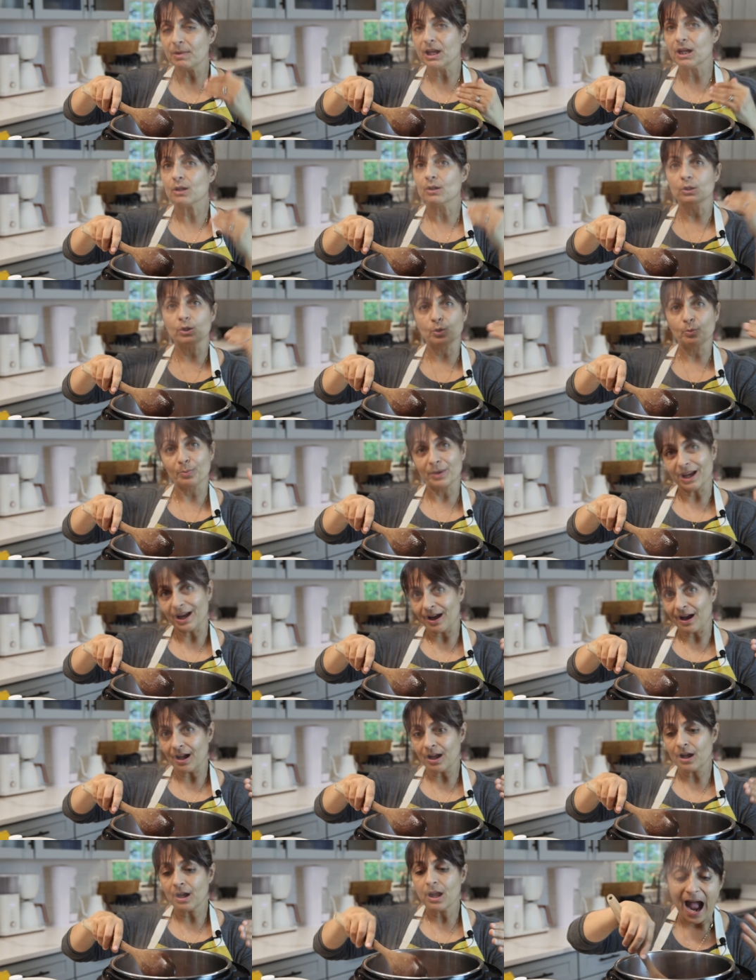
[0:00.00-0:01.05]
make
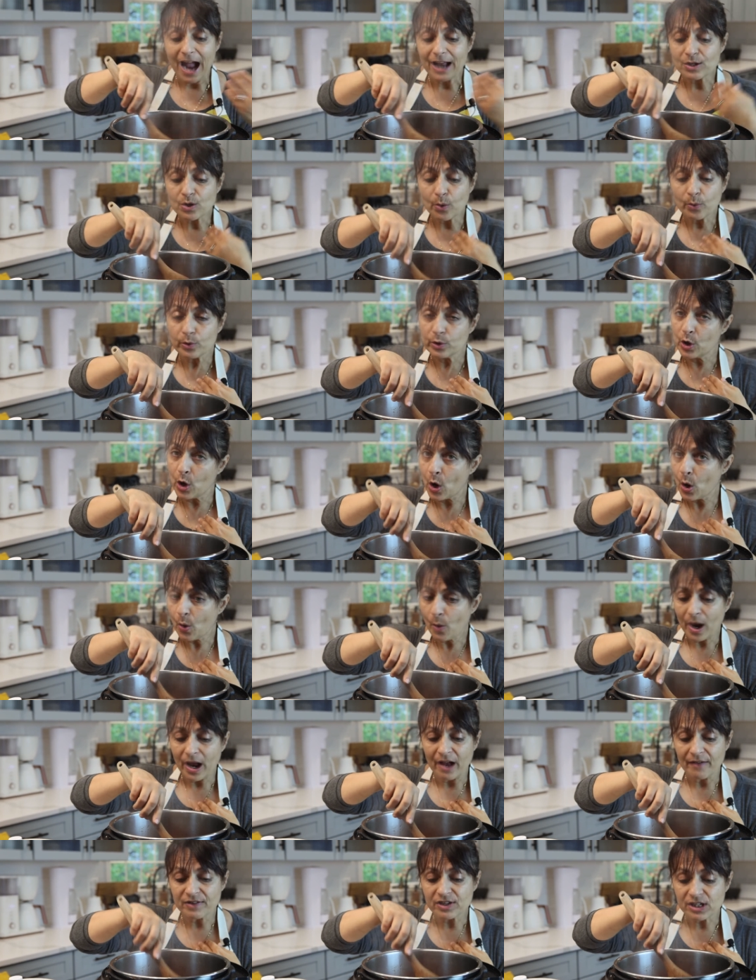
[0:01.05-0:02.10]
lumpia. I don't
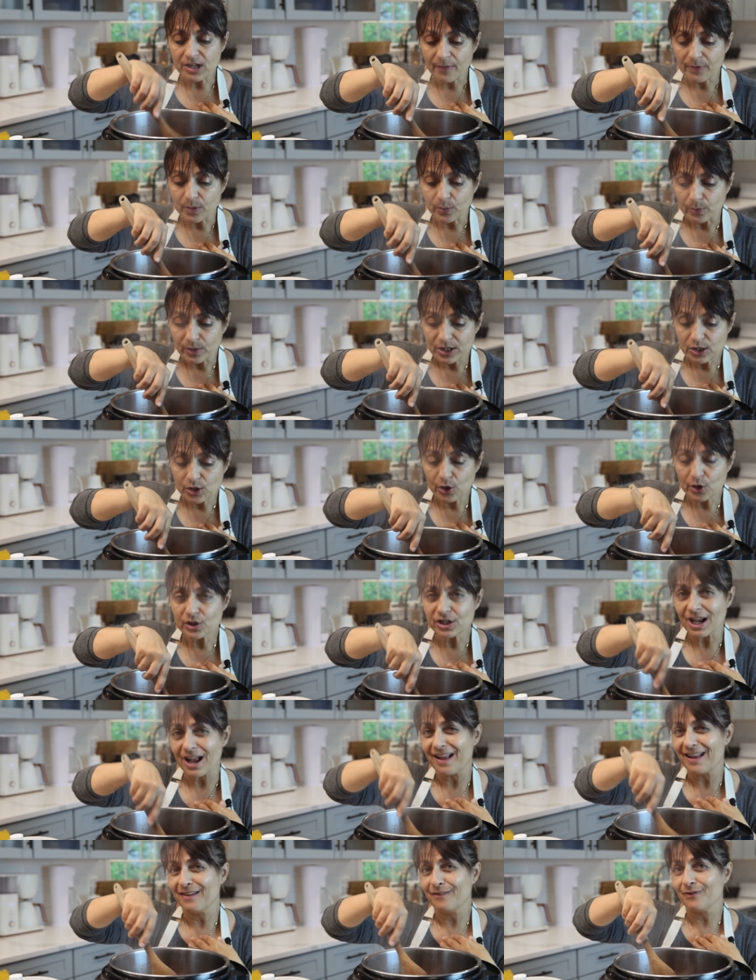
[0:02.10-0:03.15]
know, I haven't done the research
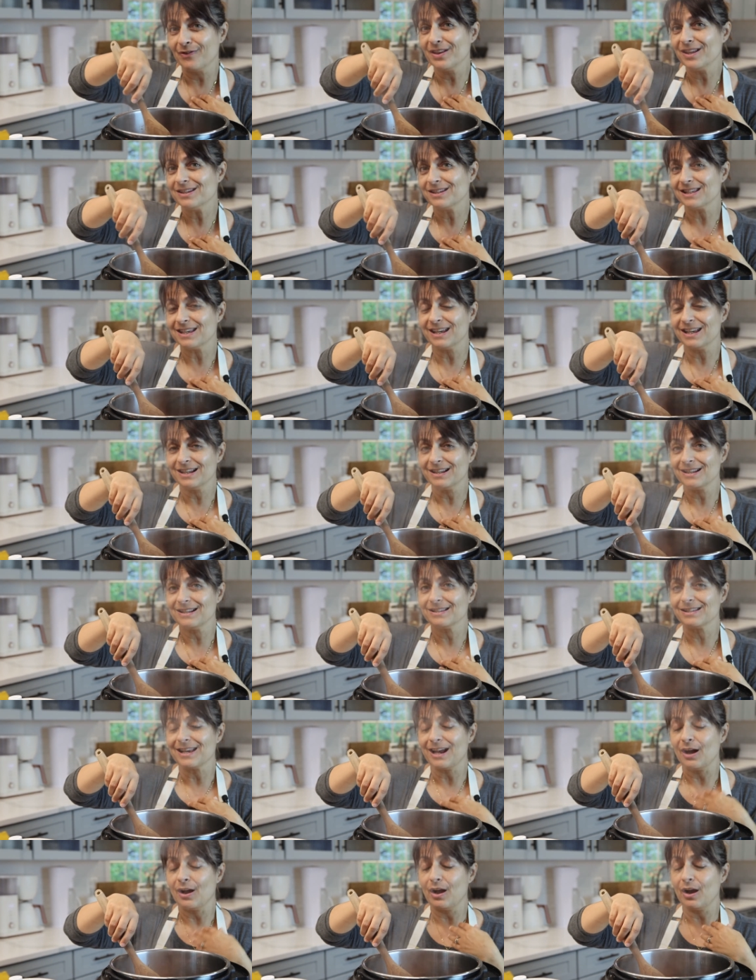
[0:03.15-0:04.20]
if this
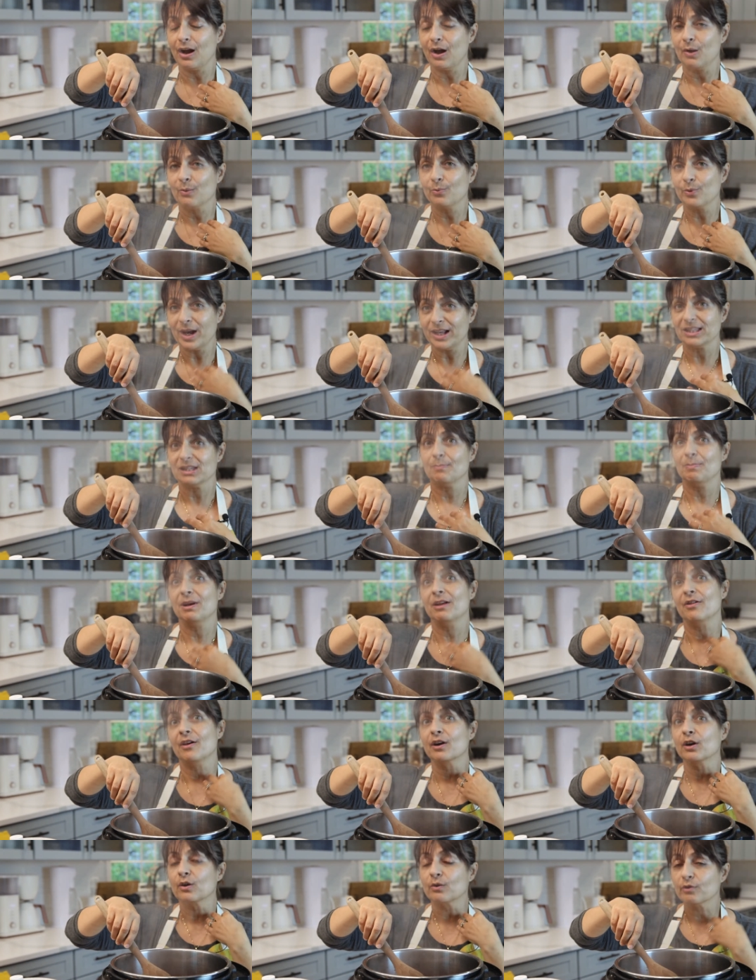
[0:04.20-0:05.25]
is a
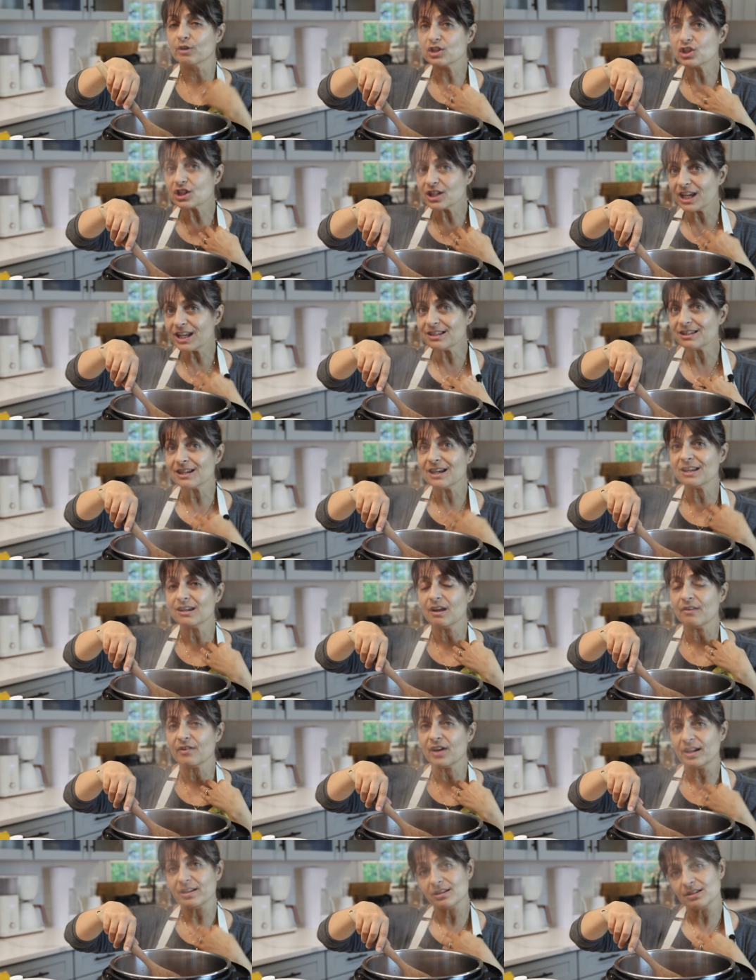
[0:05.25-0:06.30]
recipe that originates in
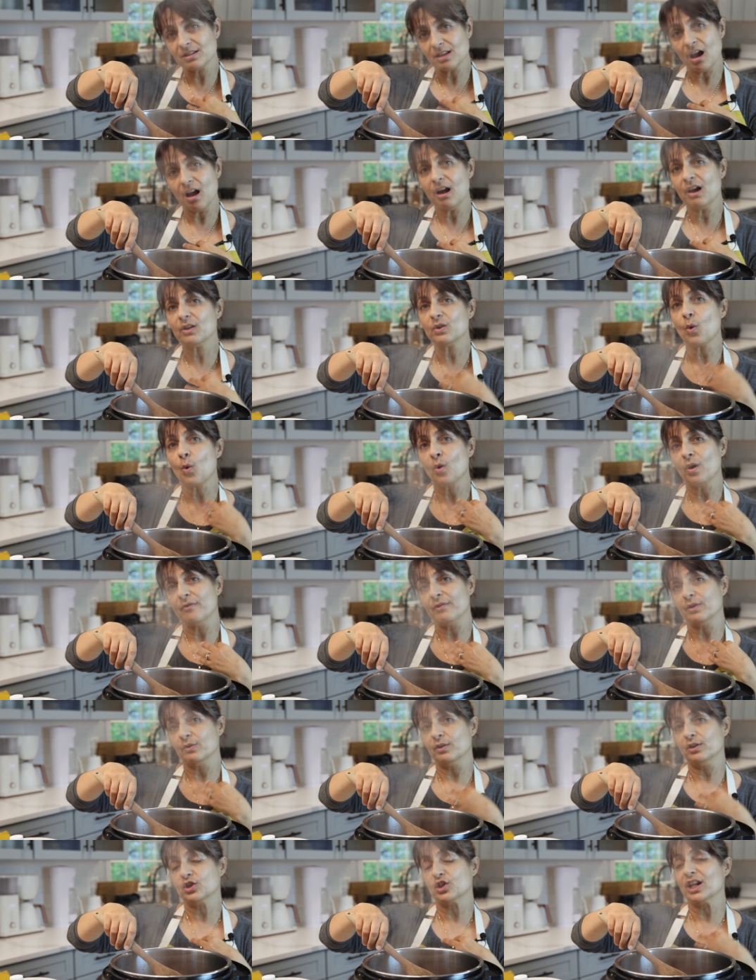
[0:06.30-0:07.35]
Afghanistan or
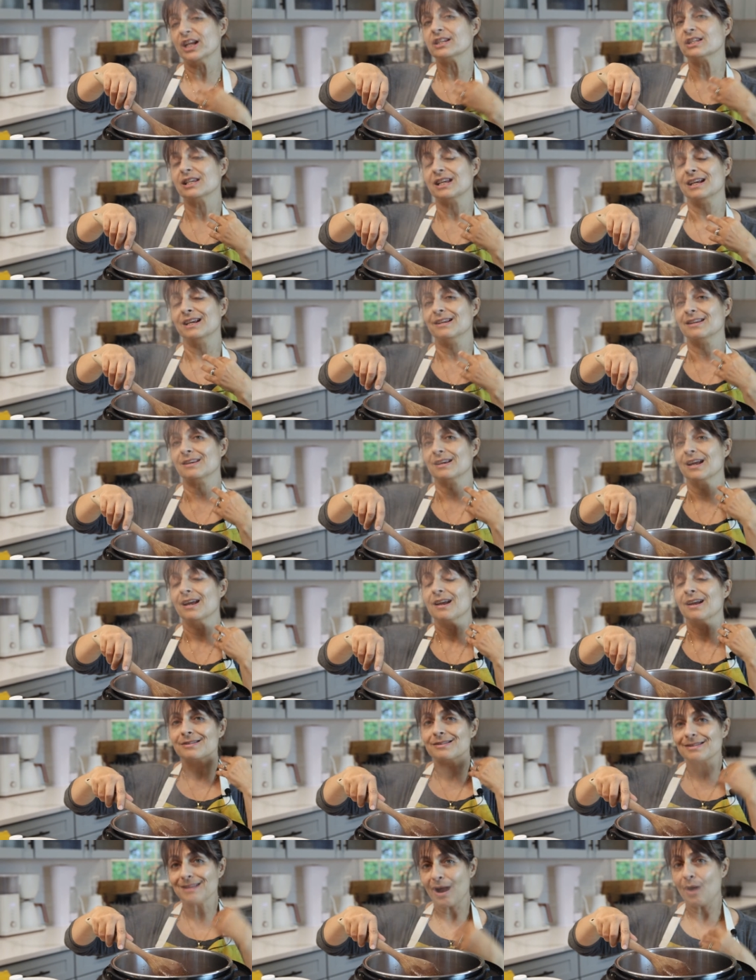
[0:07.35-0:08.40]
if it originates in
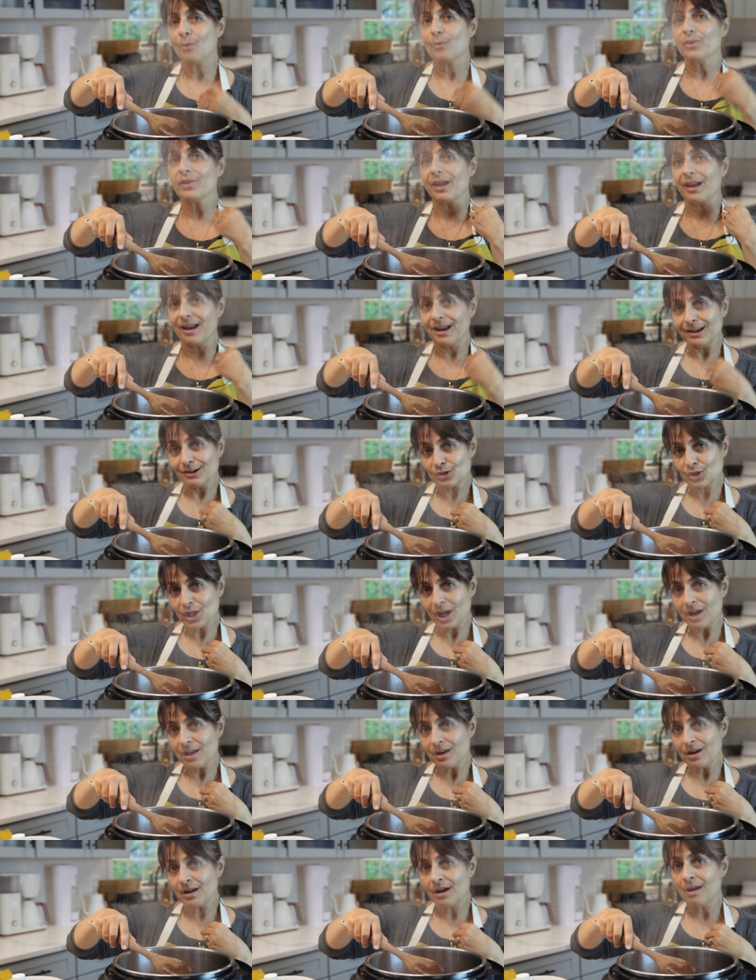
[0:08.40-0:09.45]
South
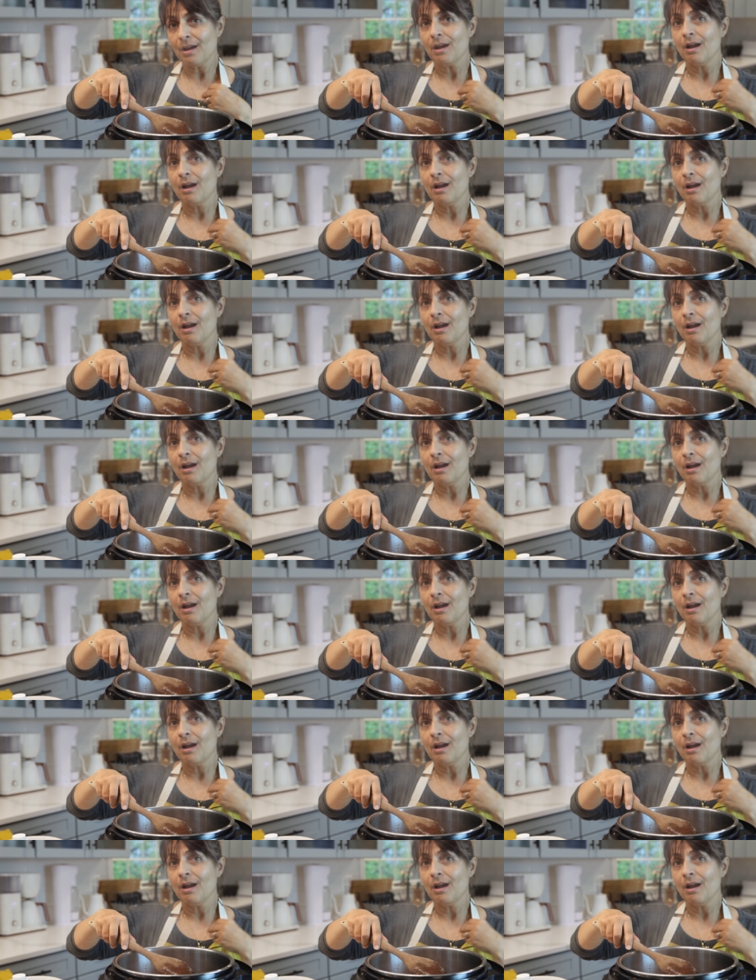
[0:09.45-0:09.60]
Asia